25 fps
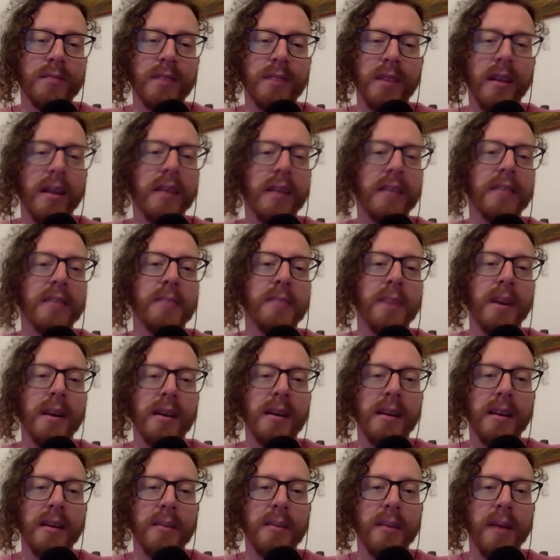collective
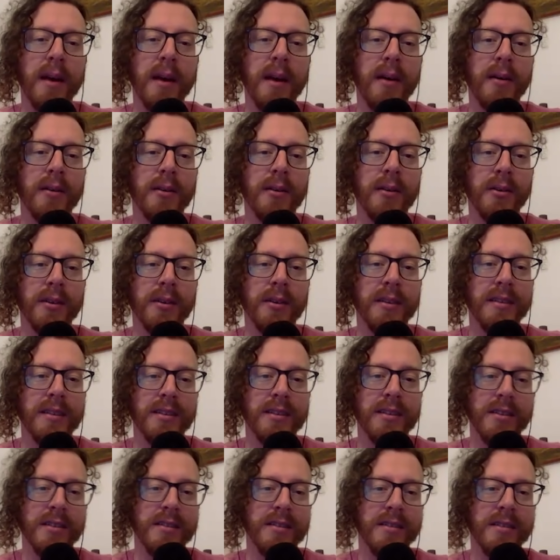bargaining power, or is
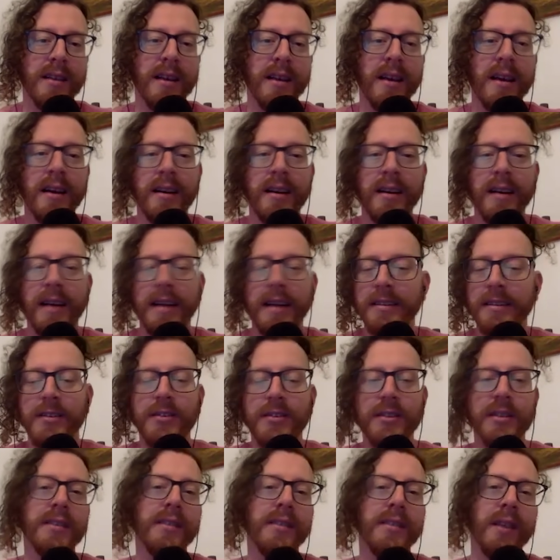it just
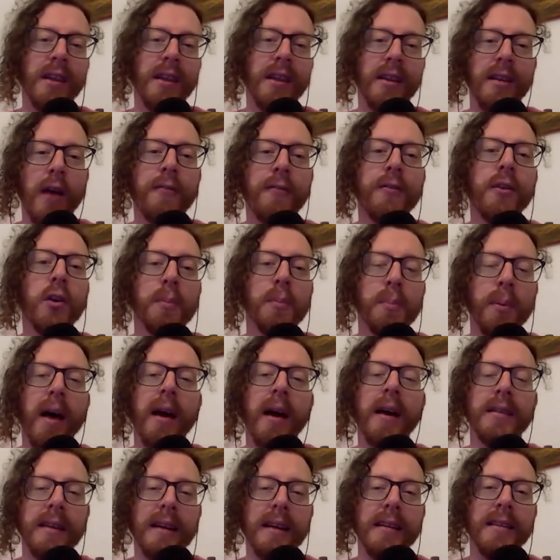that a few
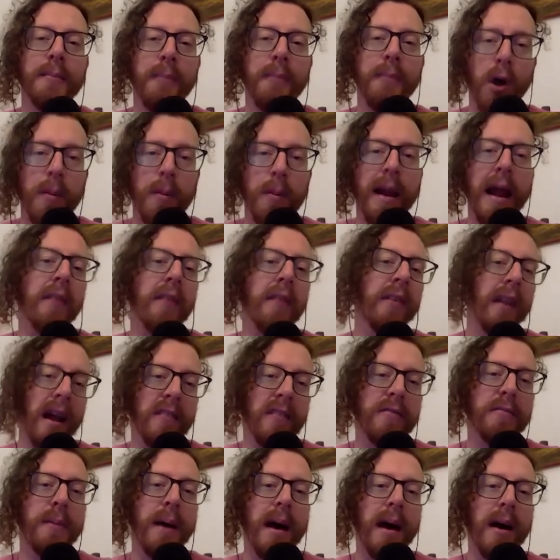players at the moment have
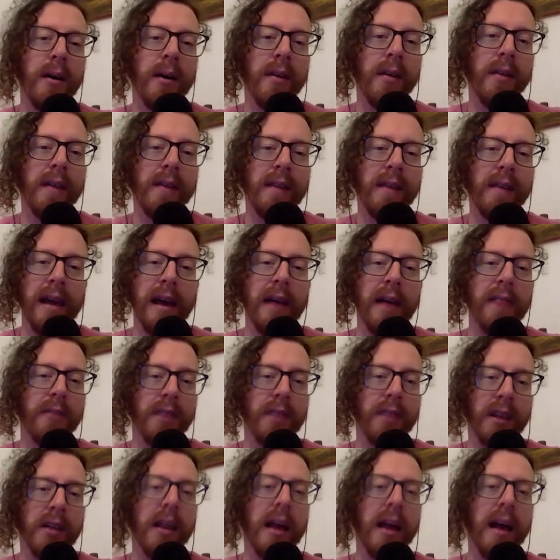enough power that they have the
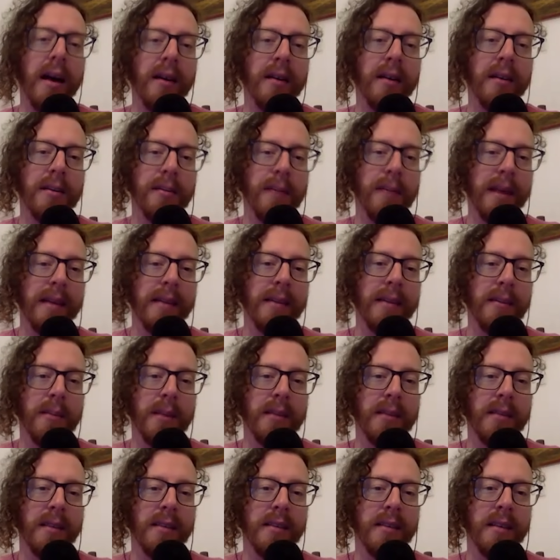clout to make the
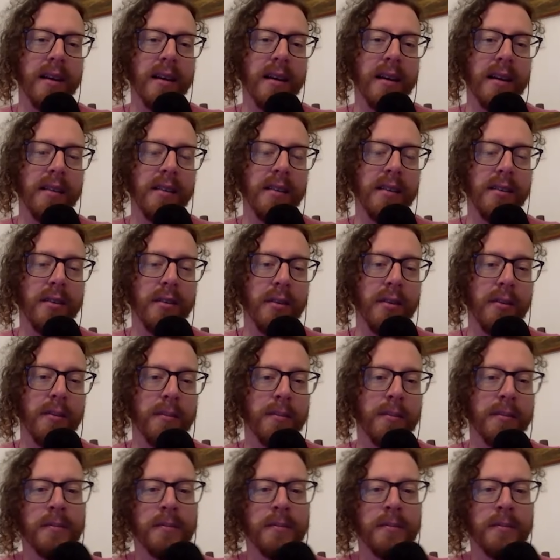BCCI listen to them?